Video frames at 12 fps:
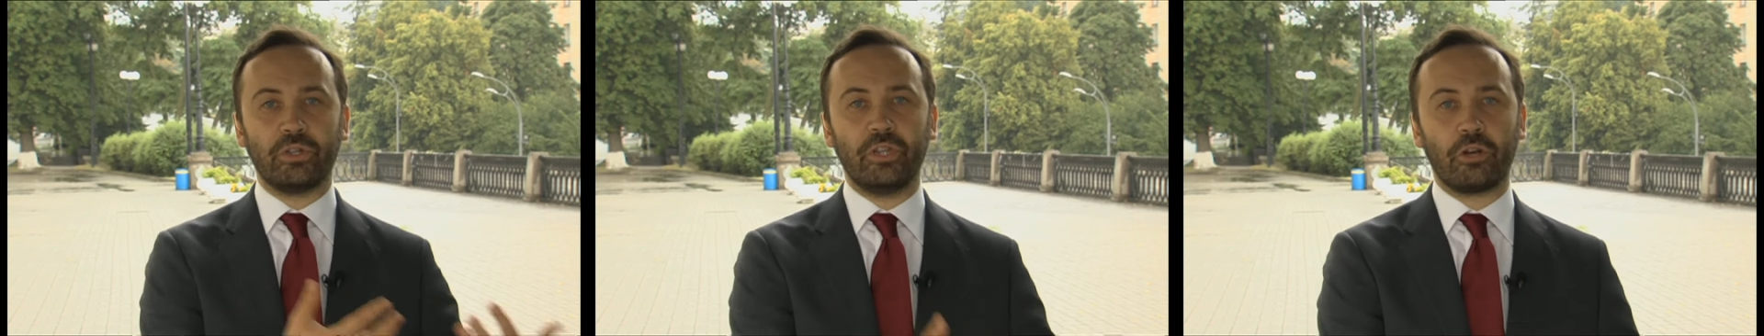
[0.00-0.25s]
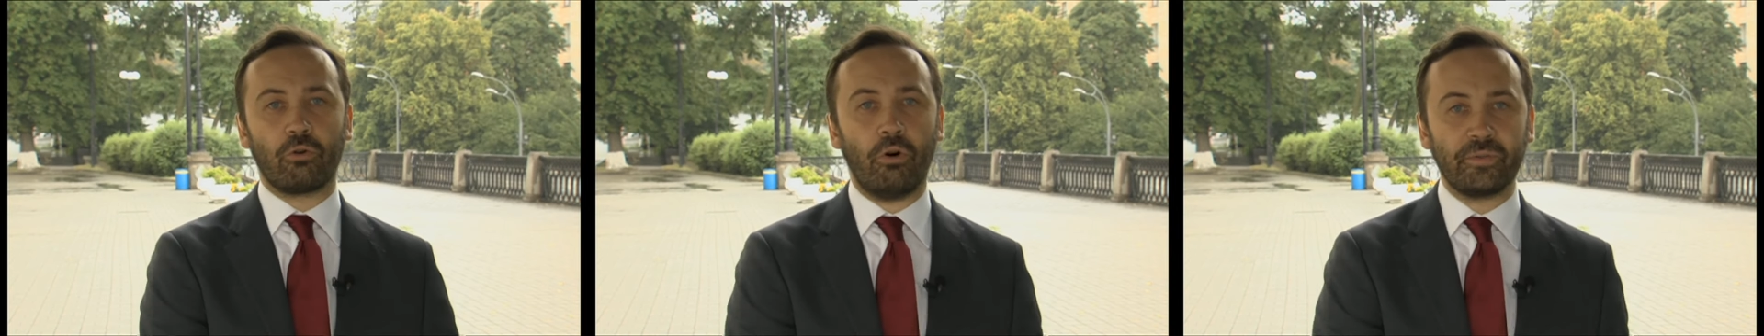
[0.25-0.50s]

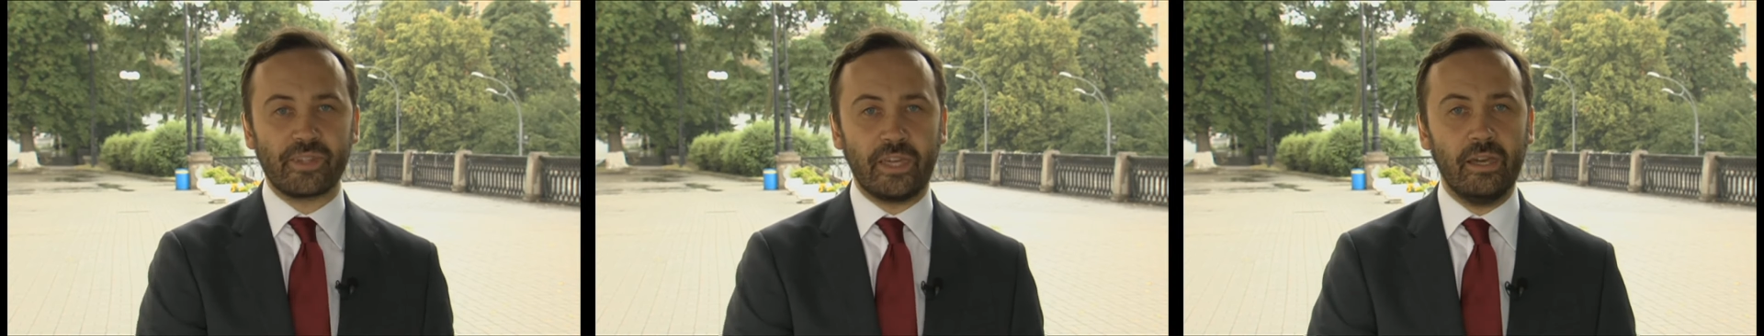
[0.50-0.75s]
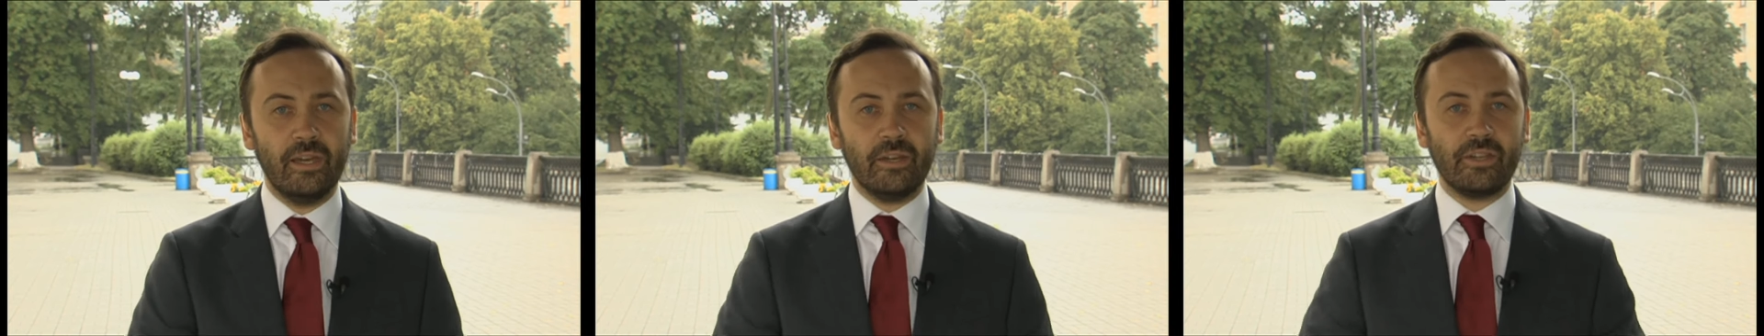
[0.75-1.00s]

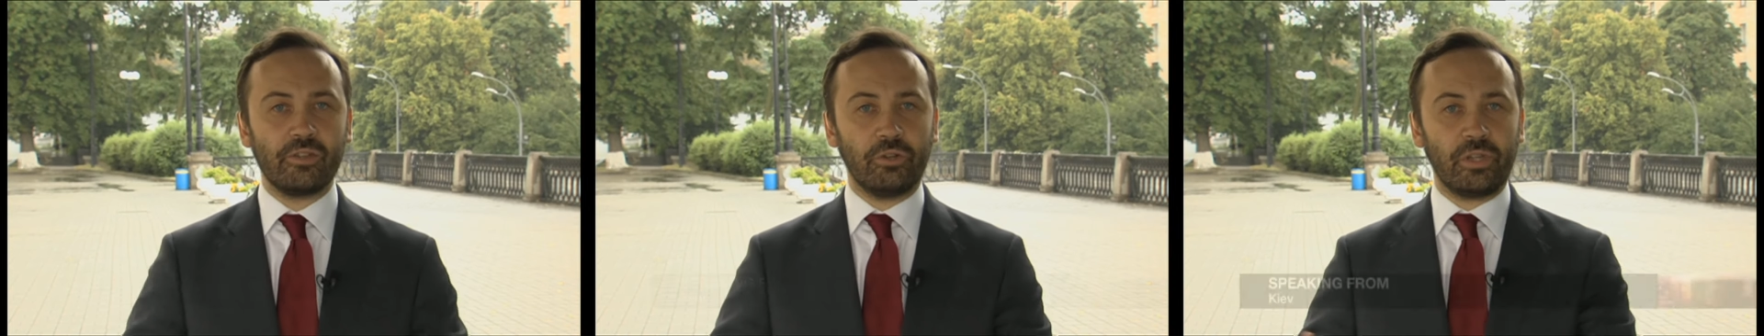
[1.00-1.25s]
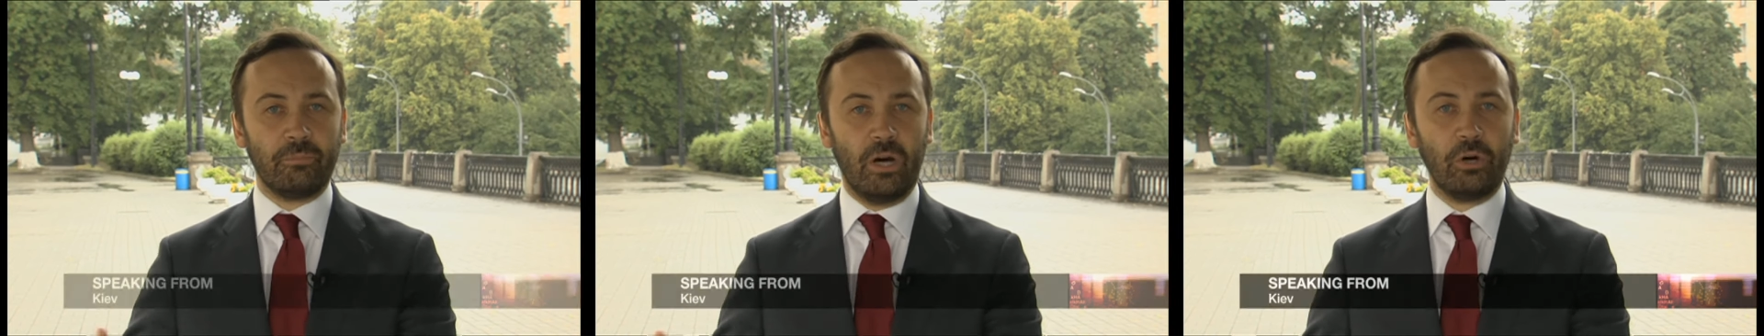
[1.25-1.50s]
Khodorkovsky, is
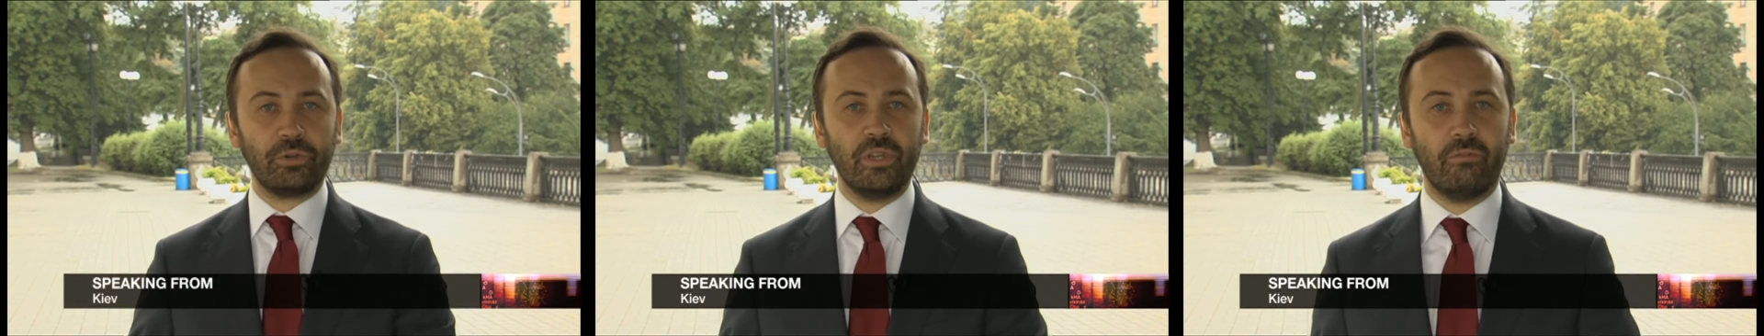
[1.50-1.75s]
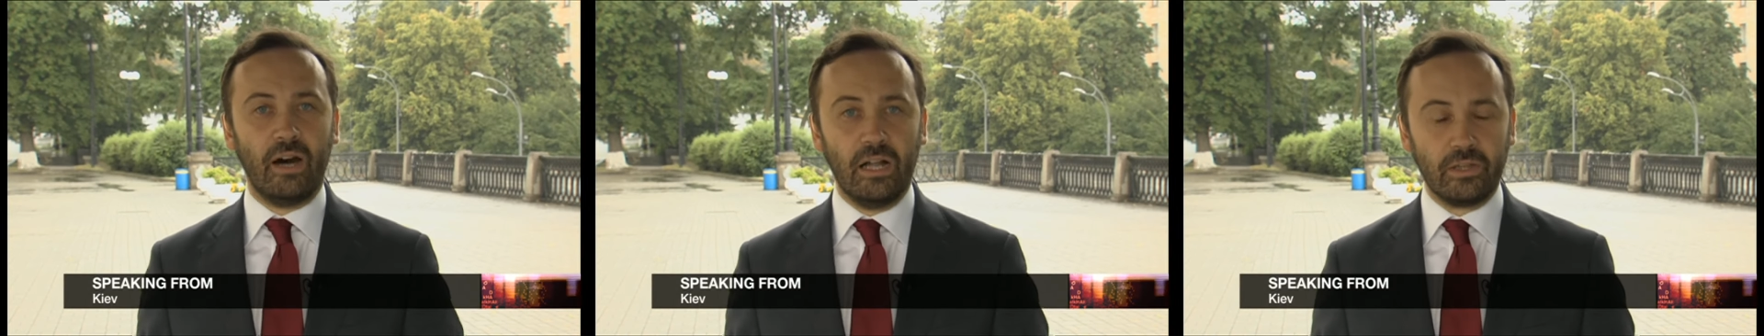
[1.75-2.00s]
not about
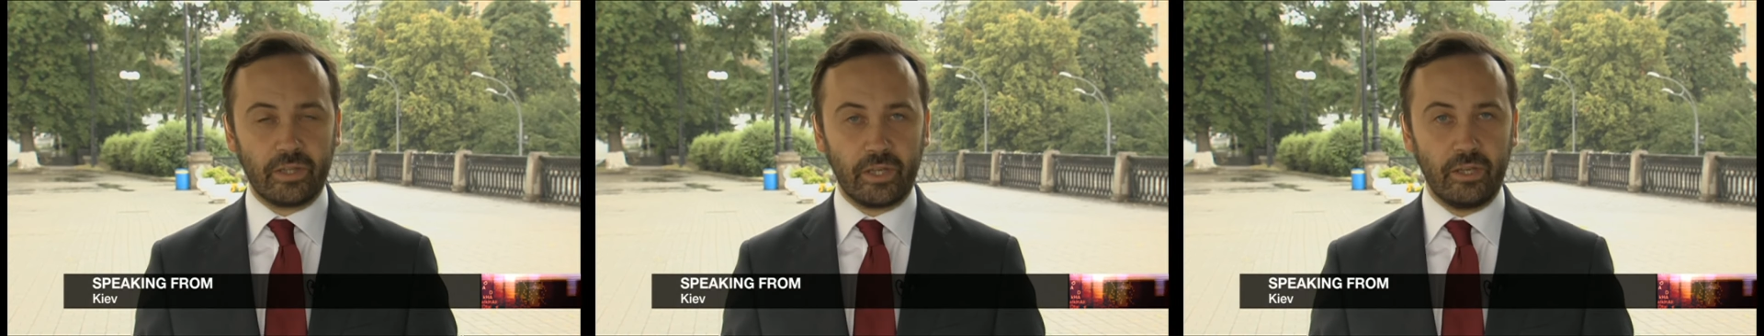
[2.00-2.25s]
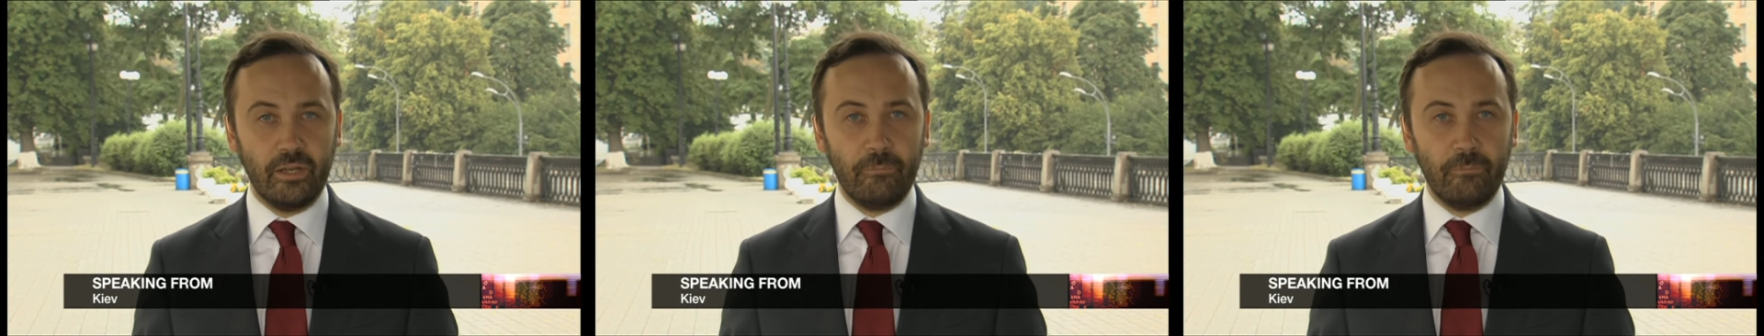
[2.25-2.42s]
Navalny,